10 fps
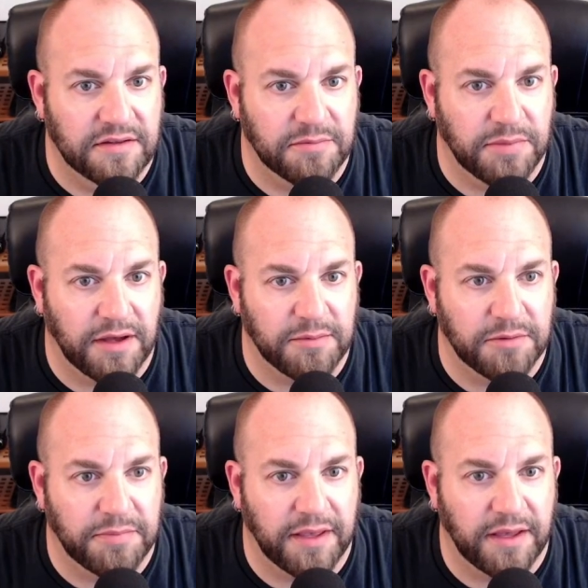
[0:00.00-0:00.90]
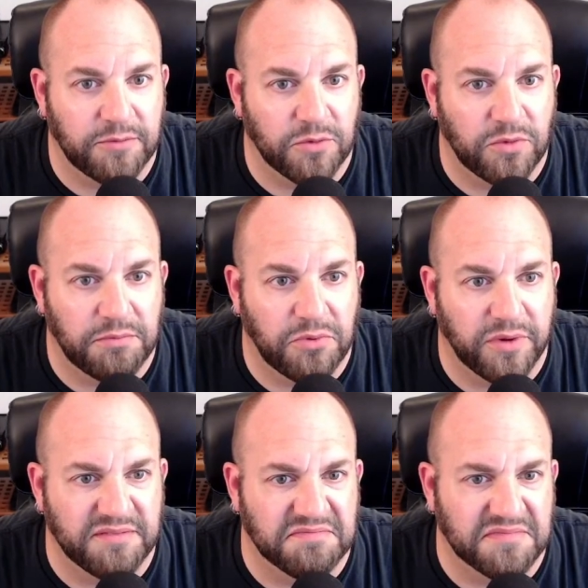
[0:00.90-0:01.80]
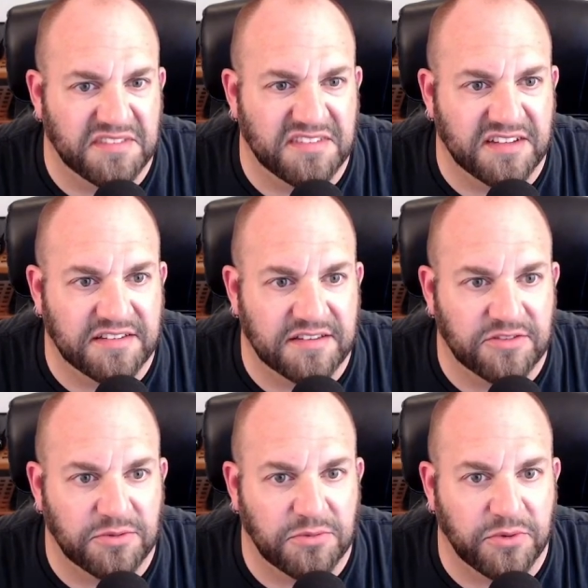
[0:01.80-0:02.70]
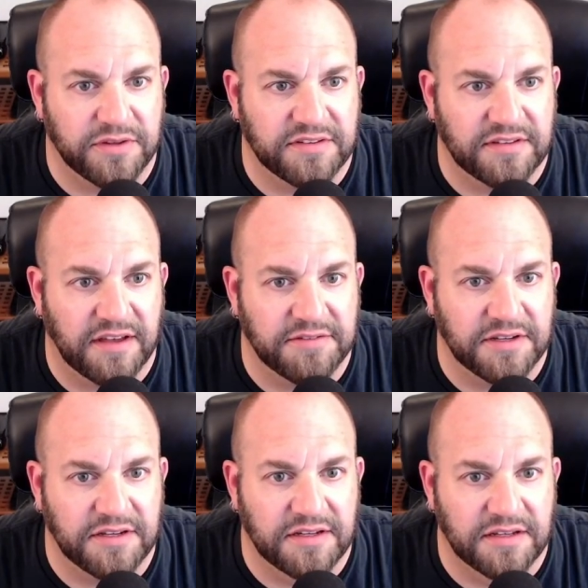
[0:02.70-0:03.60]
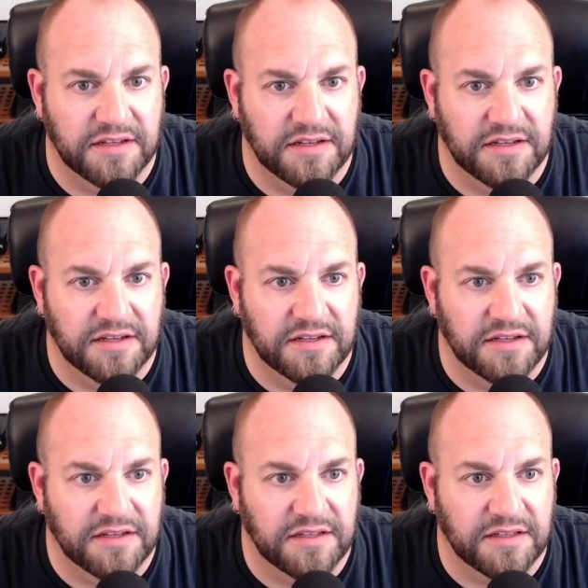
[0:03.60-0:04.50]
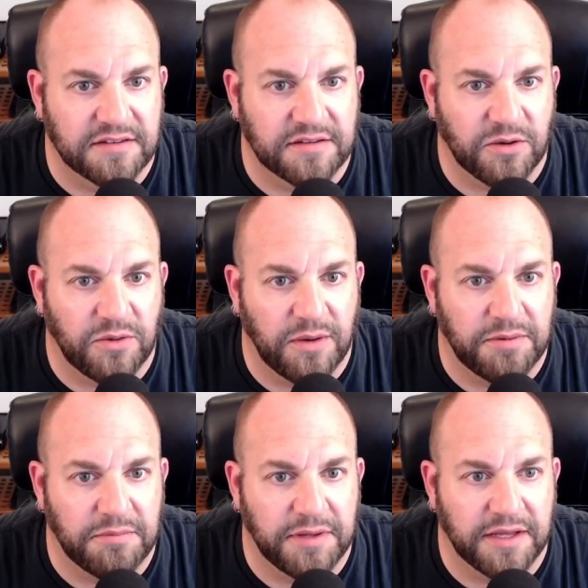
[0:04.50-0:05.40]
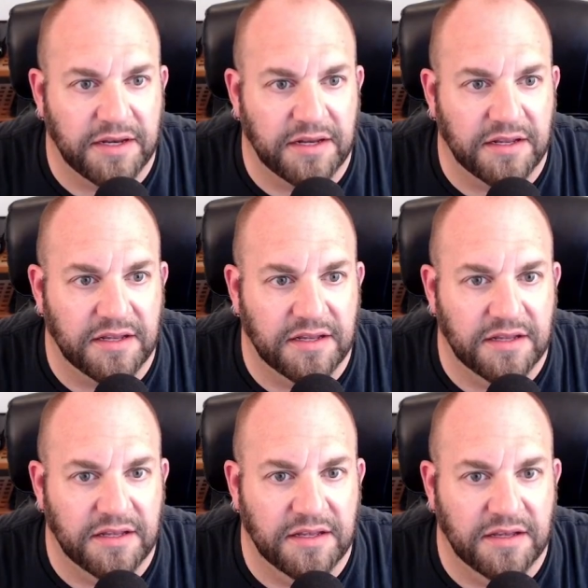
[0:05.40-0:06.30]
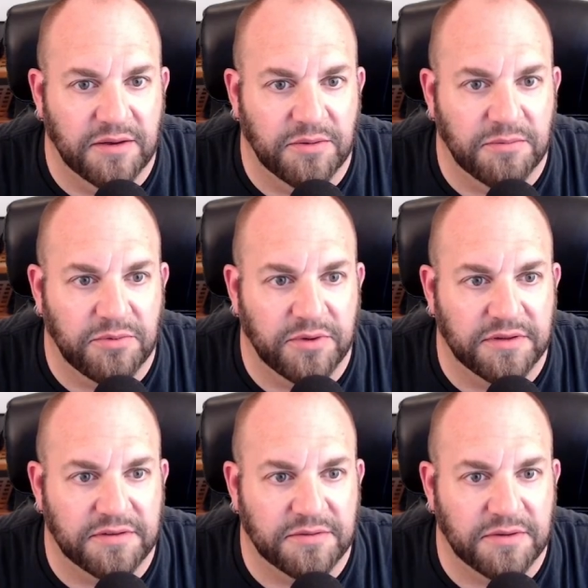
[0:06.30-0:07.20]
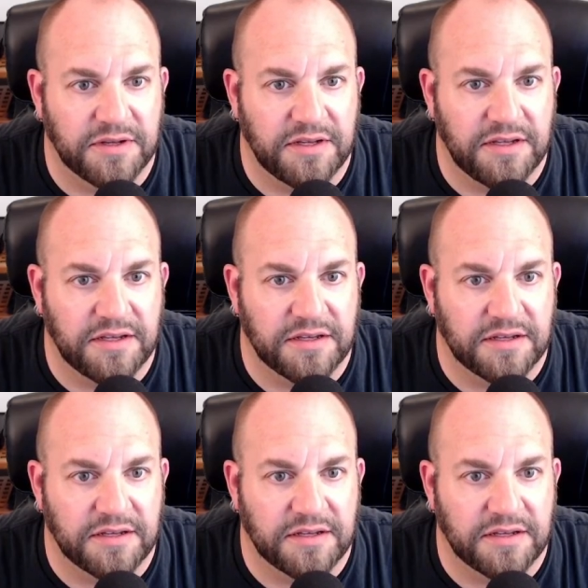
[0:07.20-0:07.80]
Bottom of the band, we're 1.6 ish, 1.7. Let's go up a bit. 1.3.